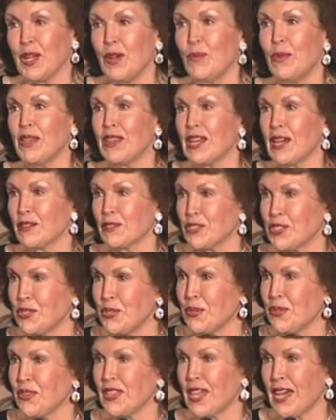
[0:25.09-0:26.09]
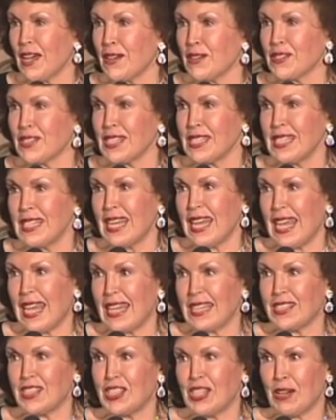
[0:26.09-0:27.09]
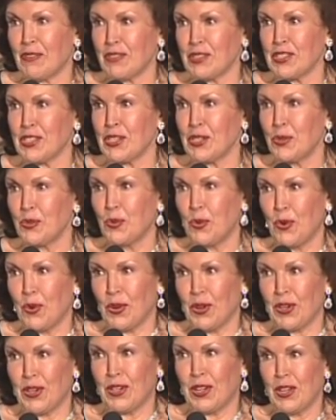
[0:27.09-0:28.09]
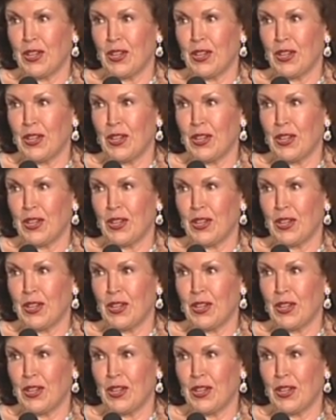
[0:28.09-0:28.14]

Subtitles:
with our 2008 Jefferson Award